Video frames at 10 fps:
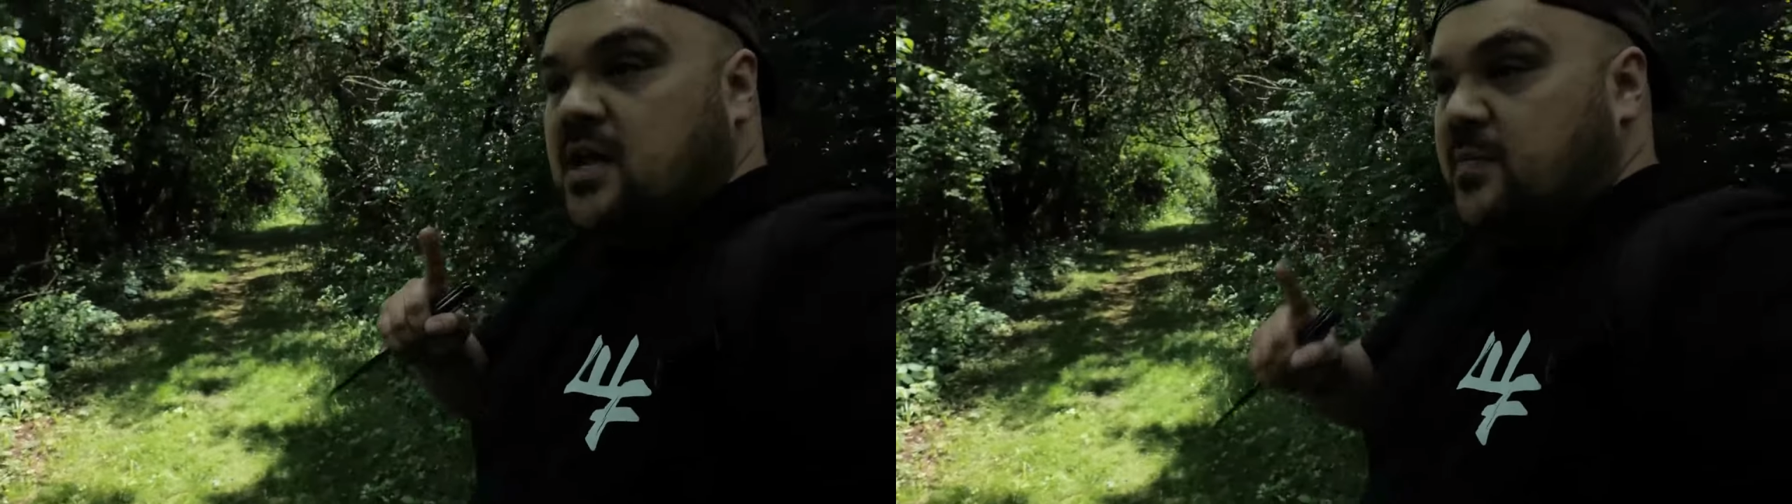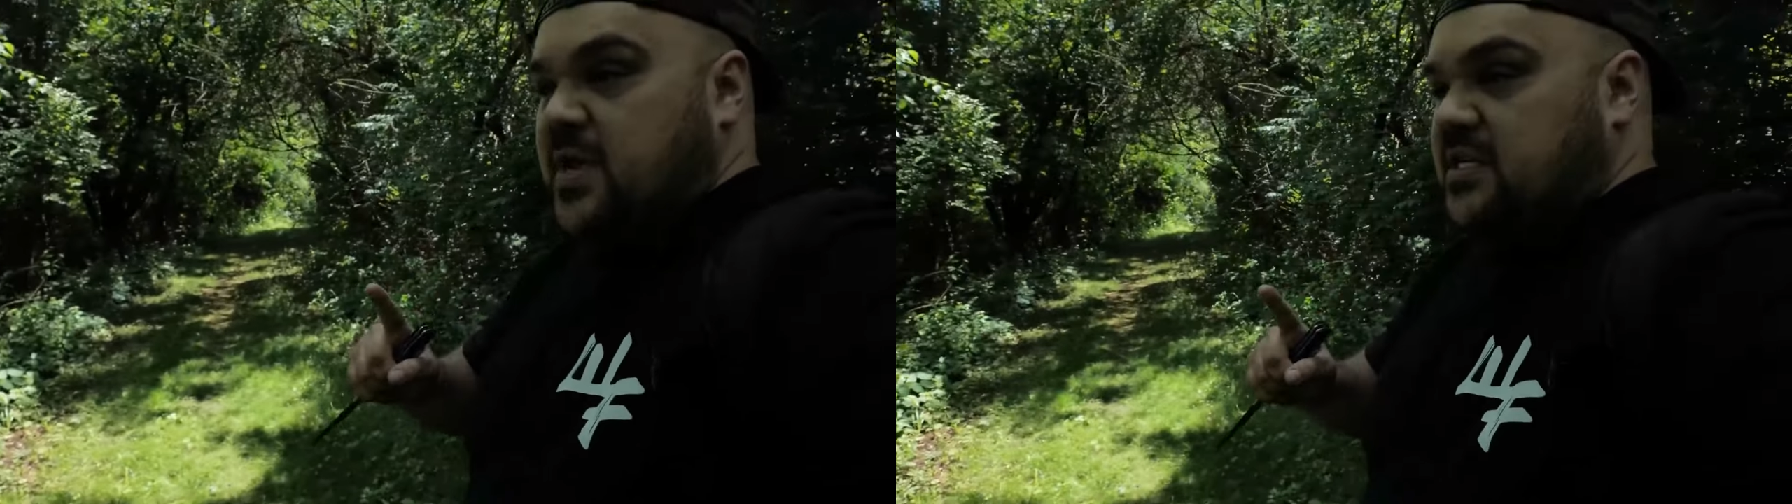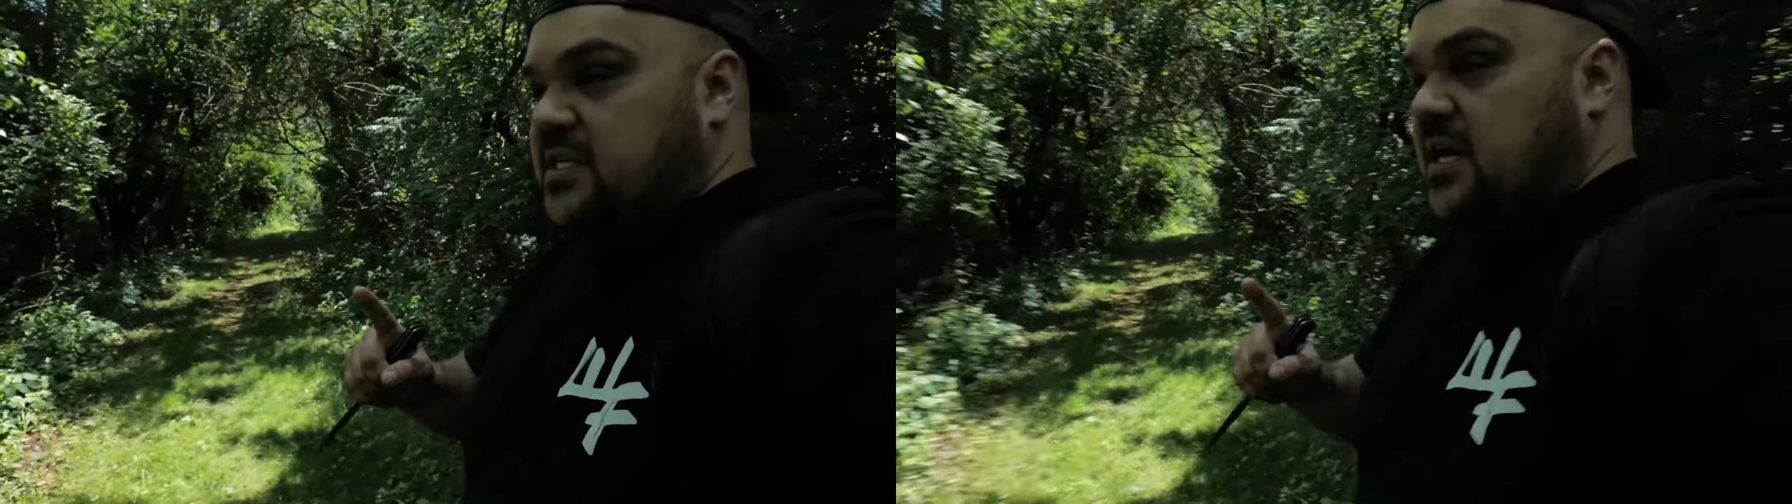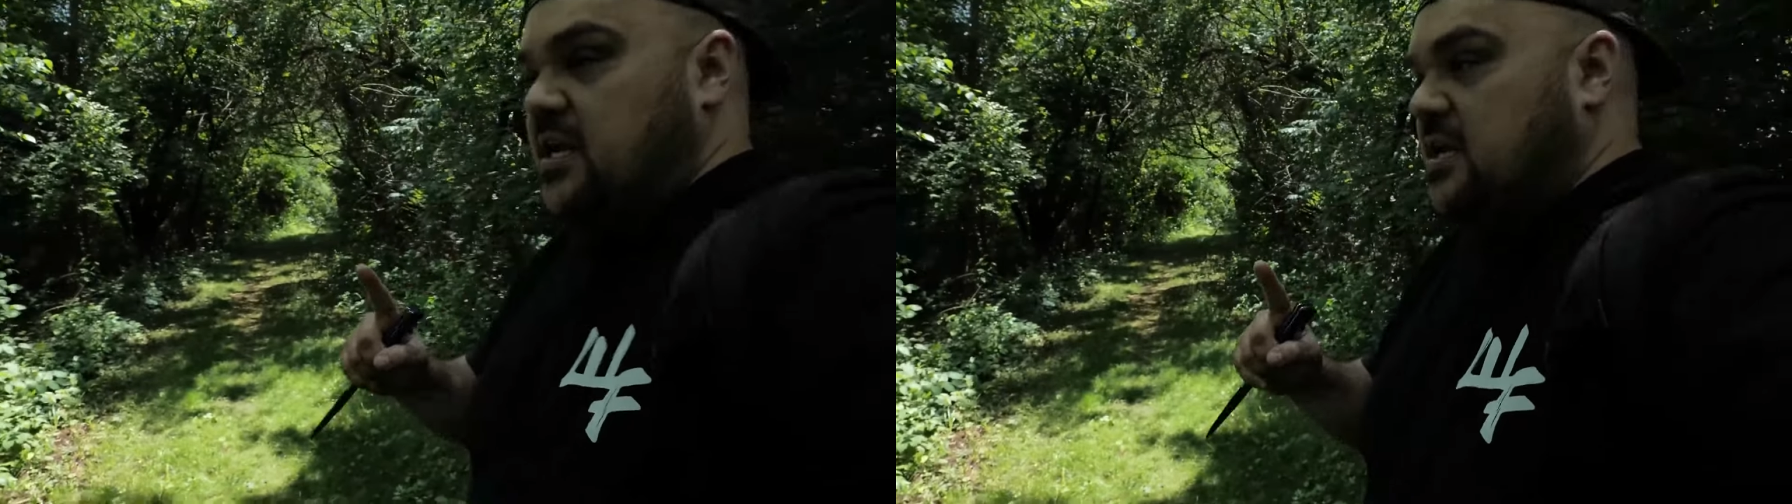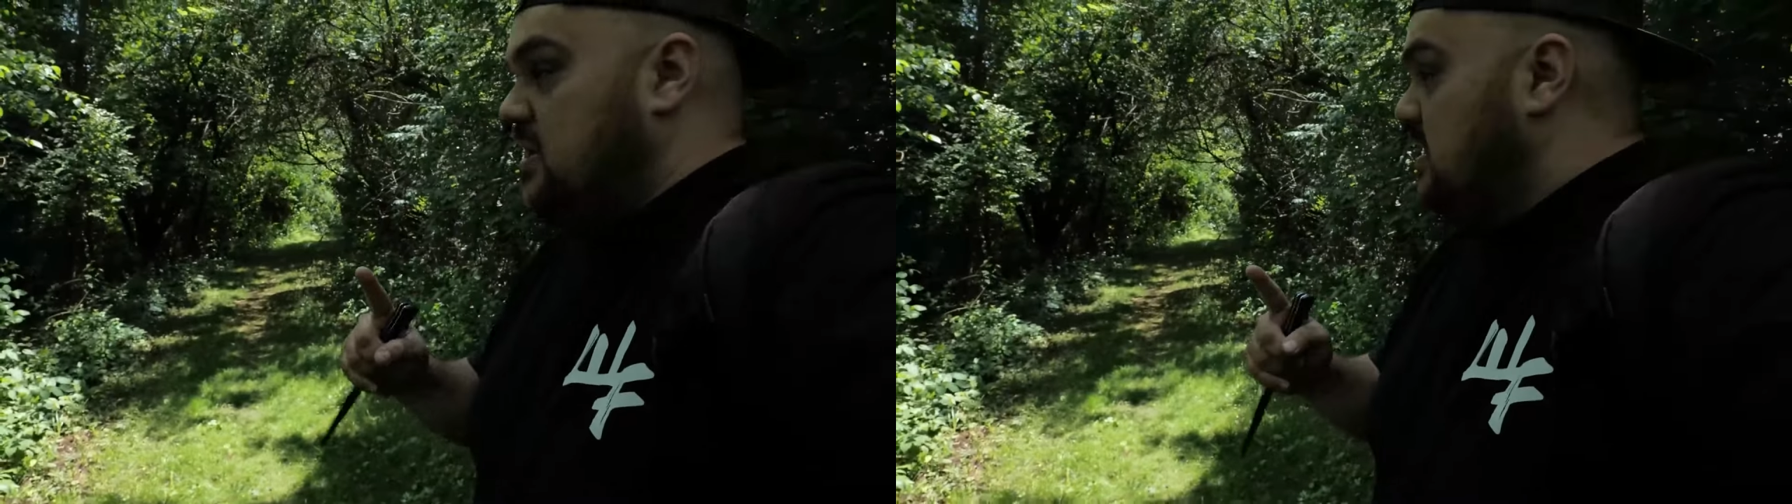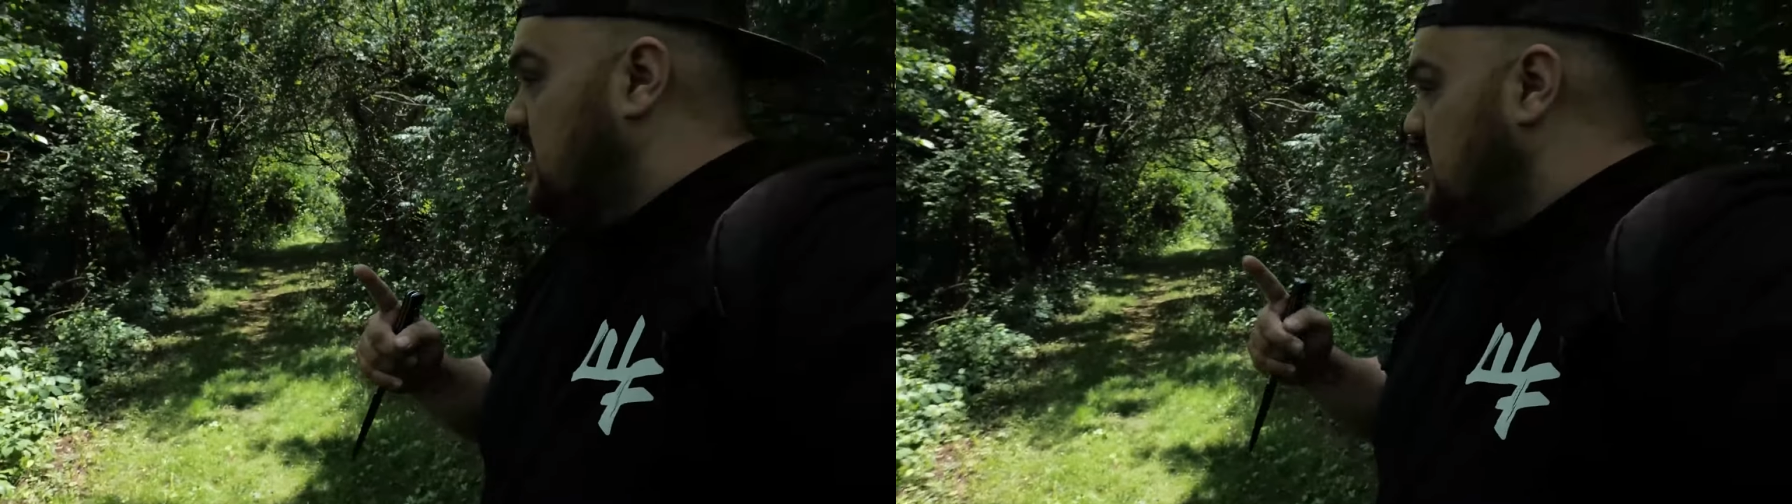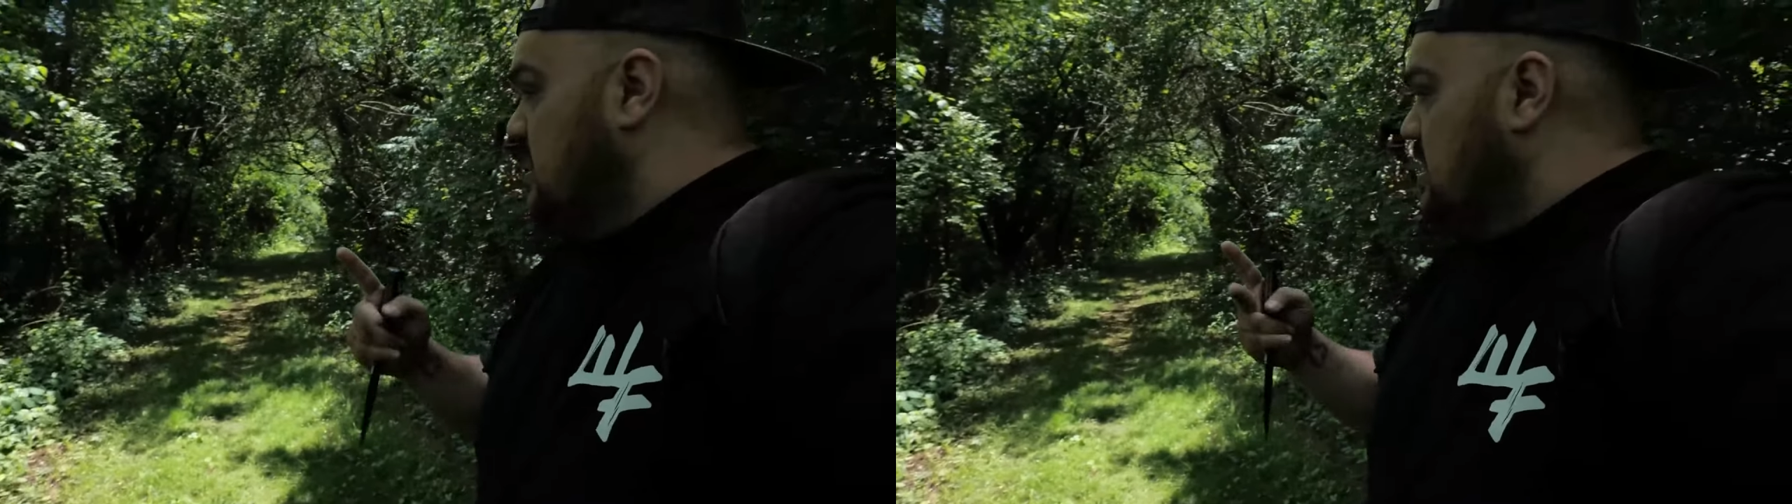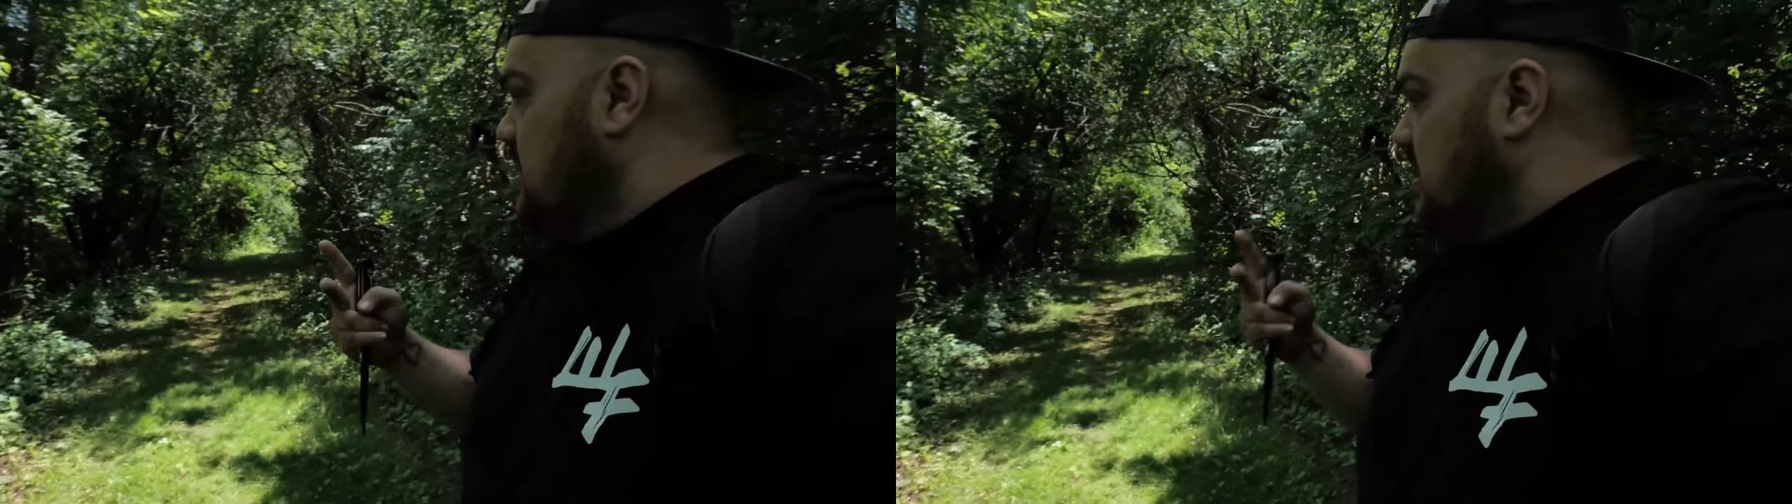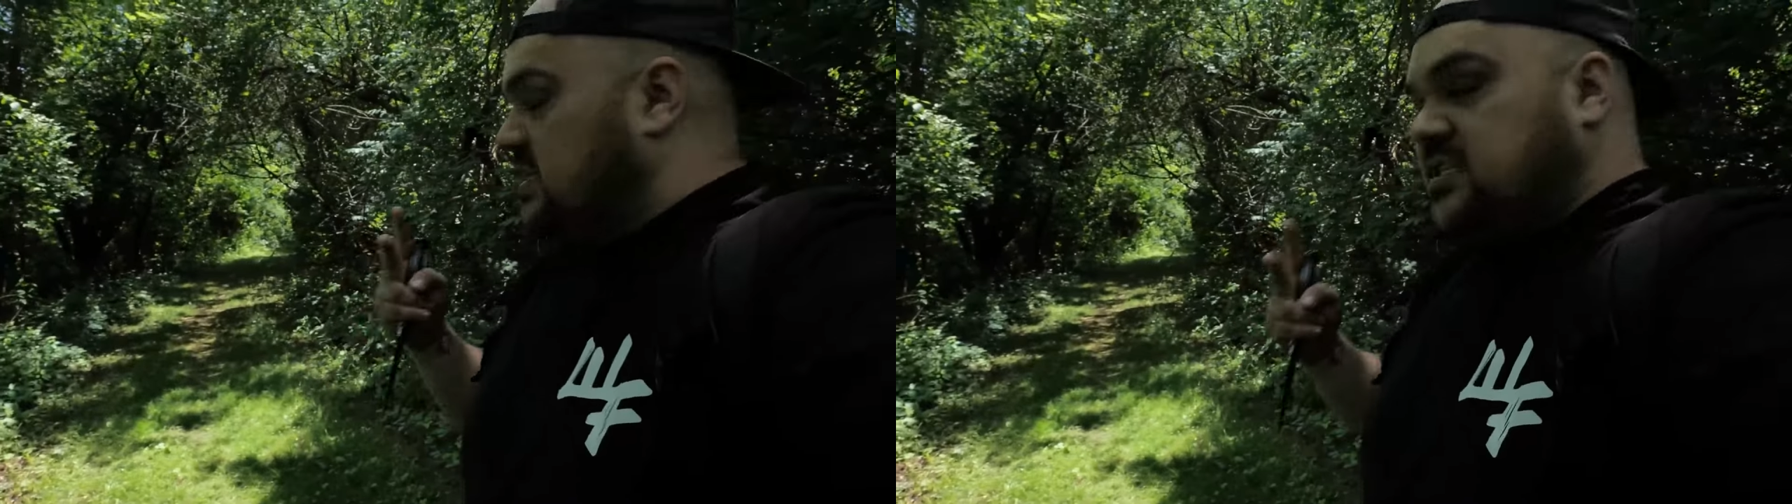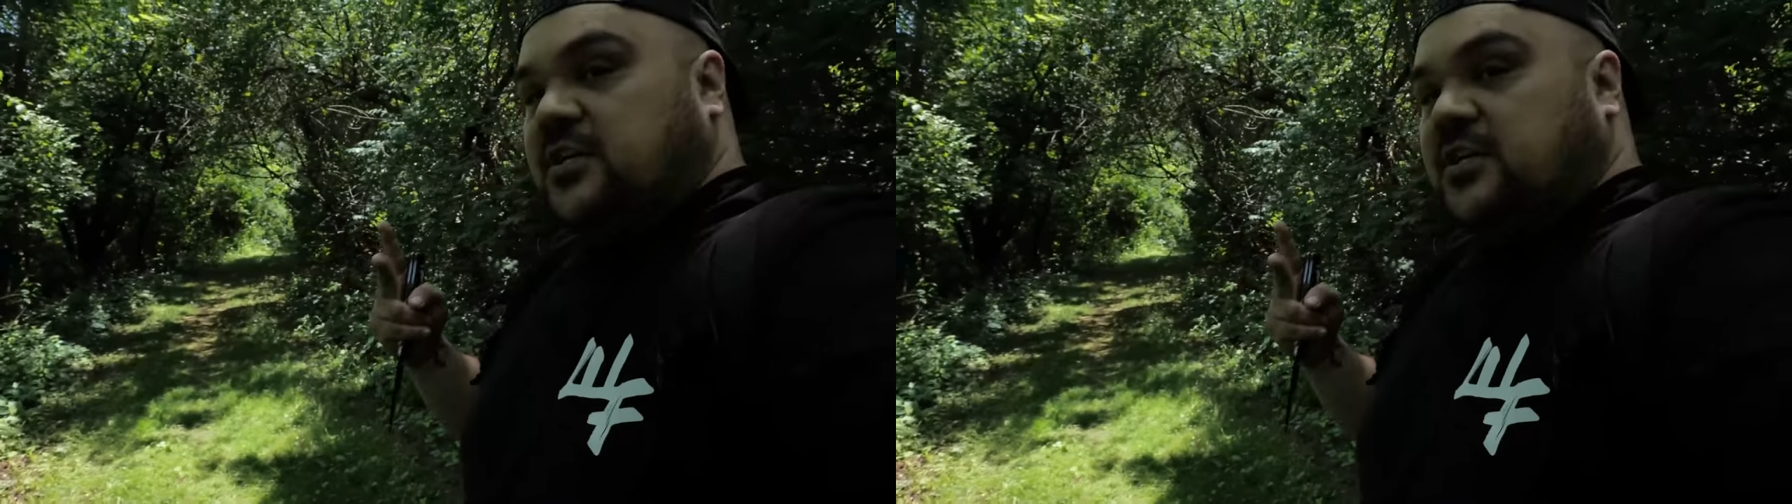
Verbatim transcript: That means that